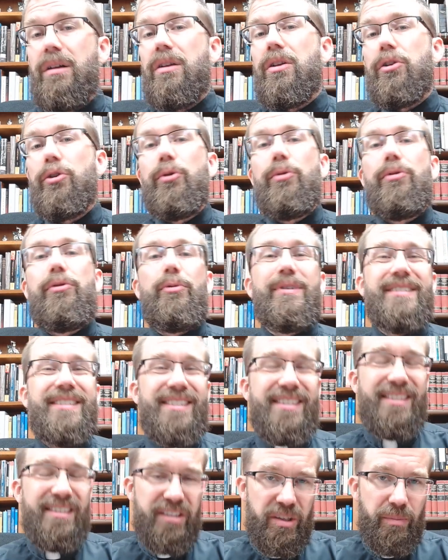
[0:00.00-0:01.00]
Lutherans
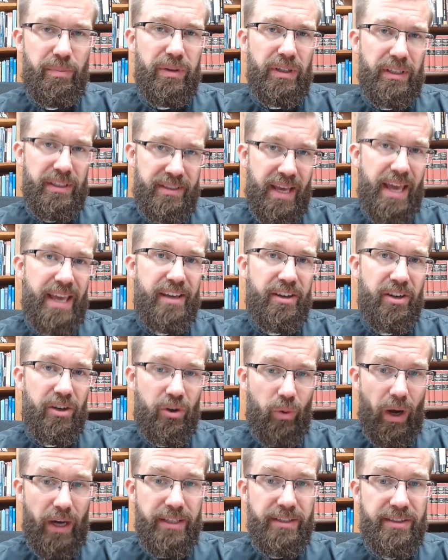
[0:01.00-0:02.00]
simply take
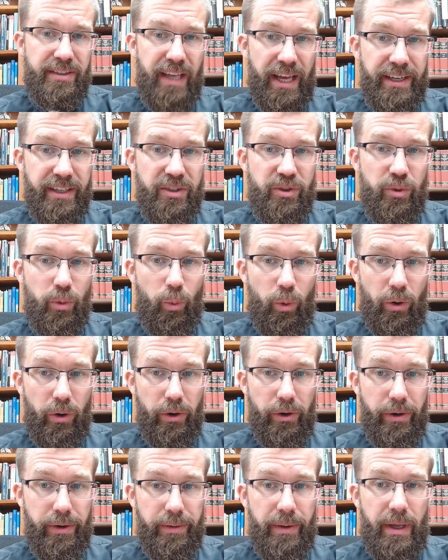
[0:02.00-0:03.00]
Christ at his
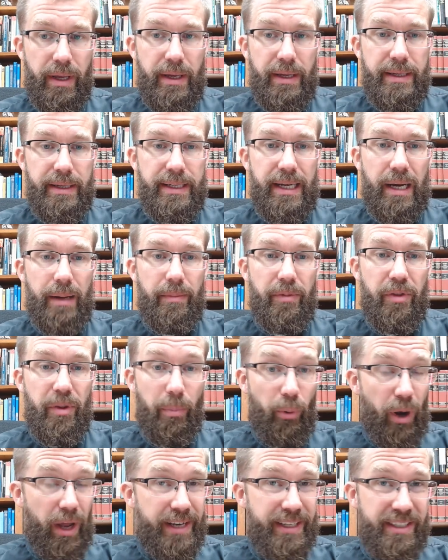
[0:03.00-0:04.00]
word. Uh, the
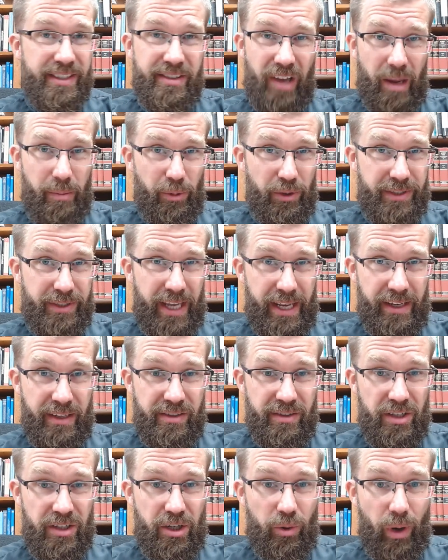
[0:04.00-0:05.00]
bread is
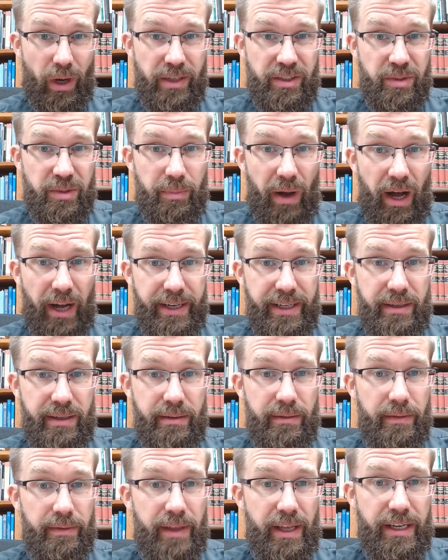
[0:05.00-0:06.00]
simultaneously Christ's body
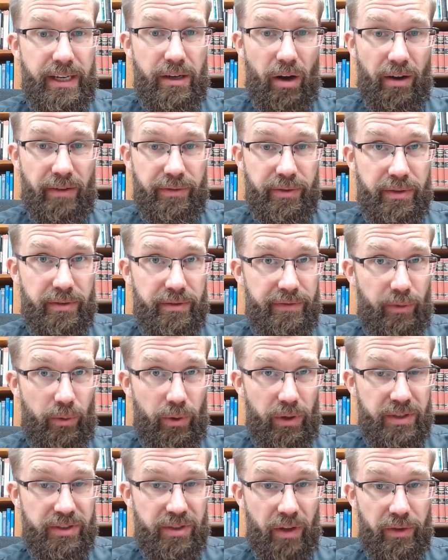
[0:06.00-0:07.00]
that he offered
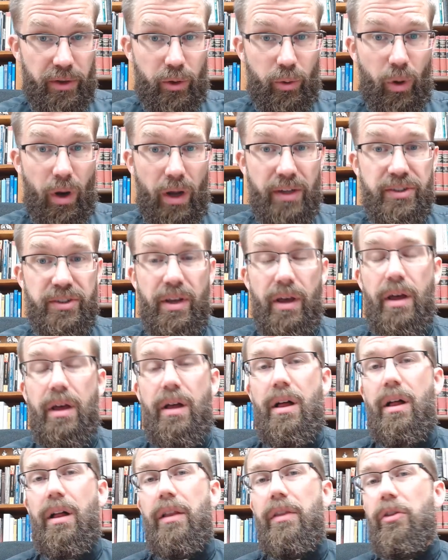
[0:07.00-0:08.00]
for us on the cross.
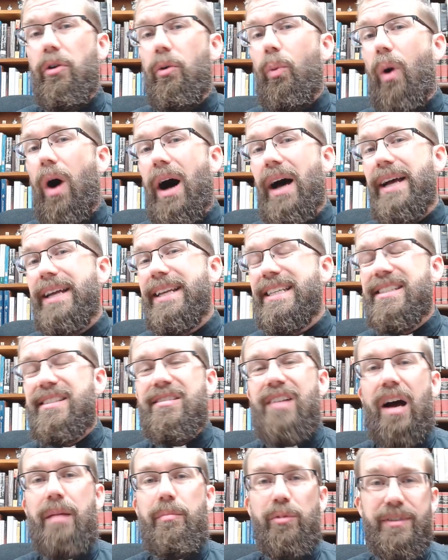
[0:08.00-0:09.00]
The wine is
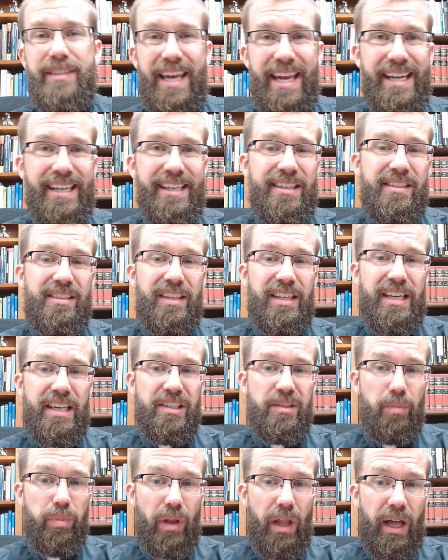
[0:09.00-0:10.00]
simultaneously
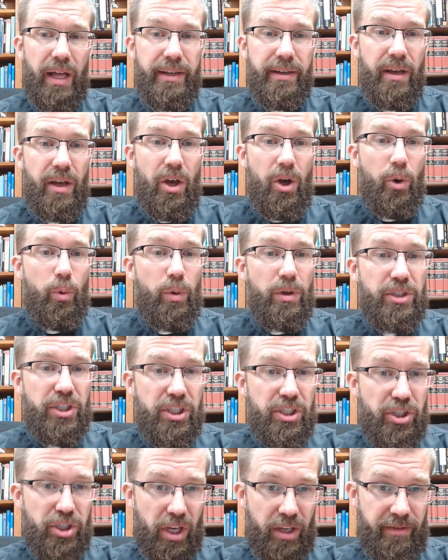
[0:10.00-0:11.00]
his blood, which he
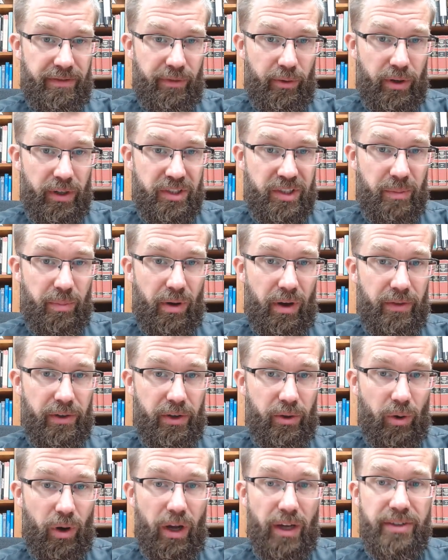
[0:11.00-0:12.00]
shed for us upon the
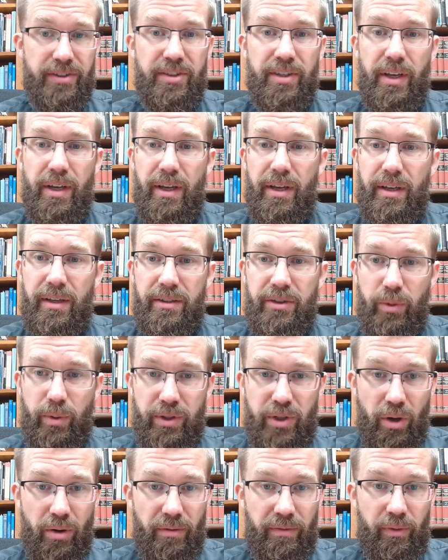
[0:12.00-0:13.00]
cross to
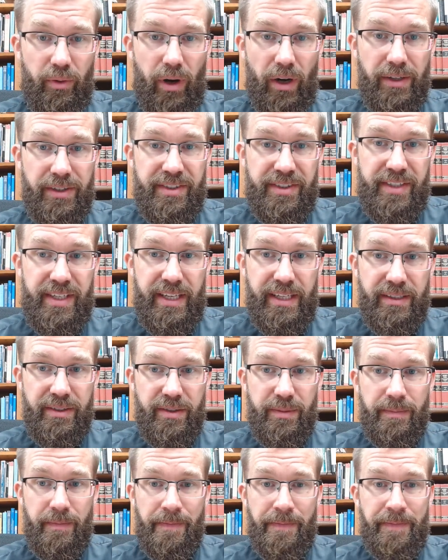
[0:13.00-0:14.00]
atone for our sins.